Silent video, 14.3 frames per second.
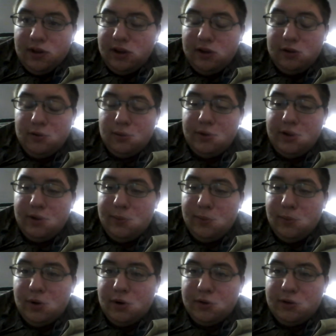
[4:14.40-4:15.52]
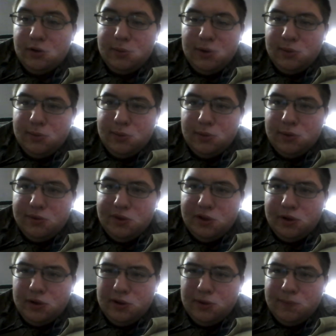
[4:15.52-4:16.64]
it's only one or two people
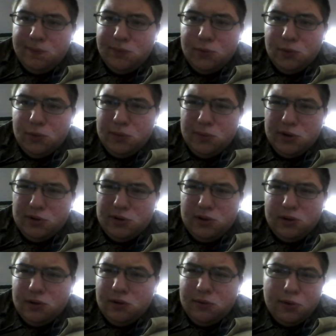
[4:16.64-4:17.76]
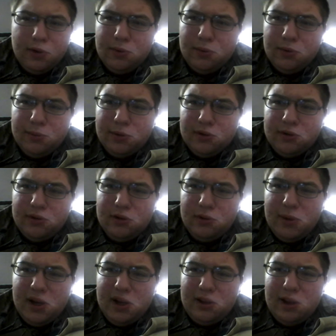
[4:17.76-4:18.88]
and one person's in the front, one person in the
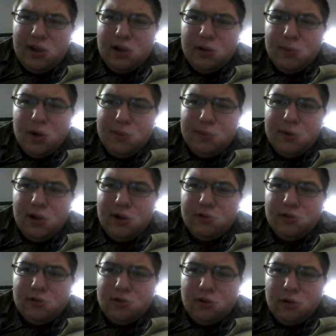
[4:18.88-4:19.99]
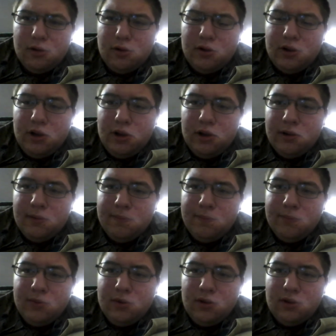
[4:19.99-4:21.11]
back. They ain't gonna pop it down just to look,
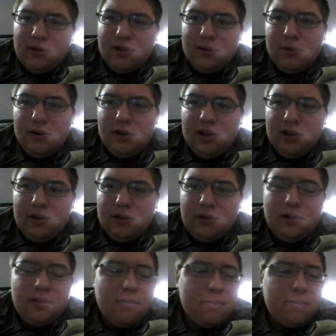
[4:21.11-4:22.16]
to see what it is.